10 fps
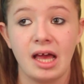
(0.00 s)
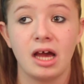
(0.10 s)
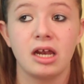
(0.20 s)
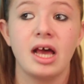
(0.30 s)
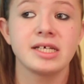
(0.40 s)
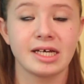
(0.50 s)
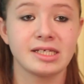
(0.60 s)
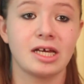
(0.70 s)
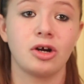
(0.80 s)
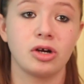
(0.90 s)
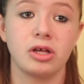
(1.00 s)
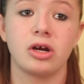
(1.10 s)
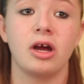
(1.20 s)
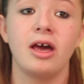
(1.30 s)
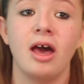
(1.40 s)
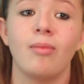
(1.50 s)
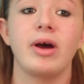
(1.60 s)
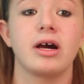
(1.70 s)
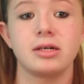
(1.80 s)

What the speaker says: And as I said earlier, my